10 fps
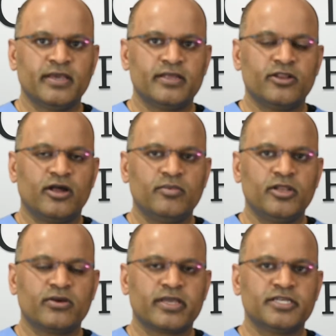In normal
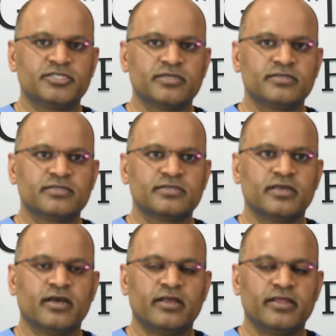locations,
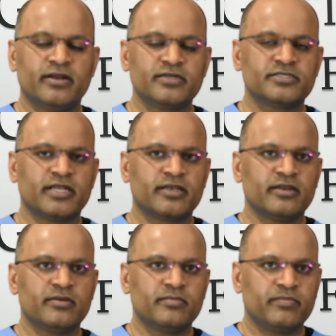there are
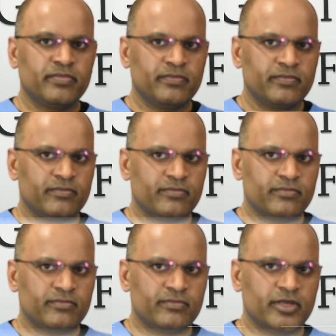certain
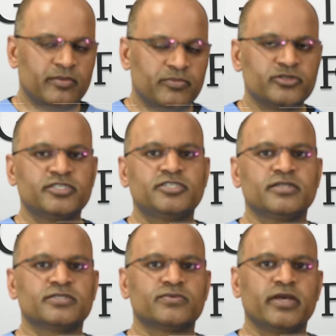
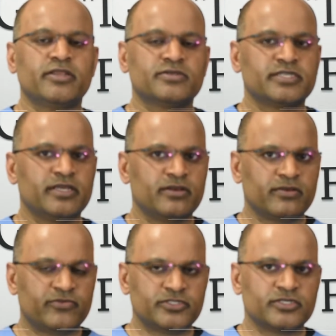positions where you see
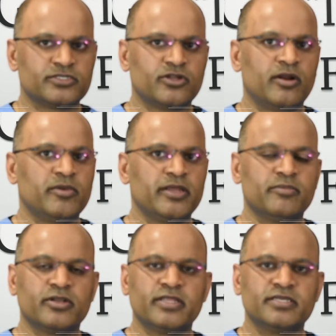fissures normally,
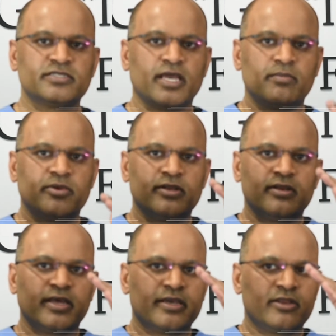but these happen
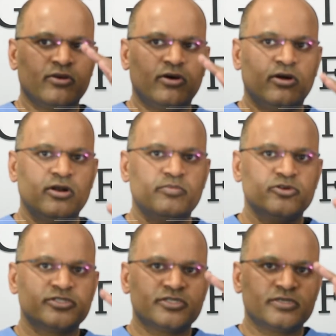like in odd
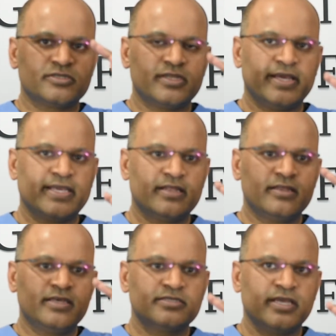positions, like in
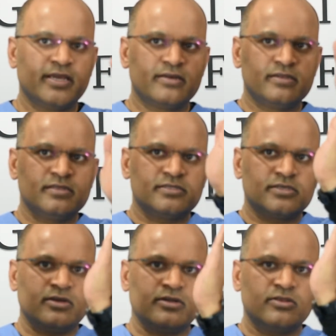these angles
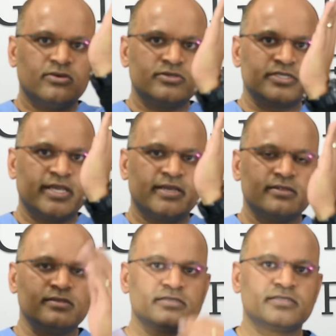or those
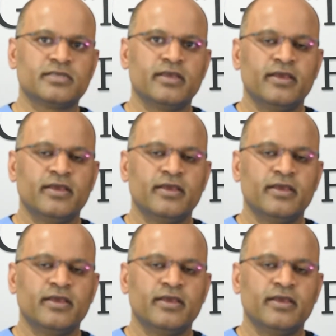angles.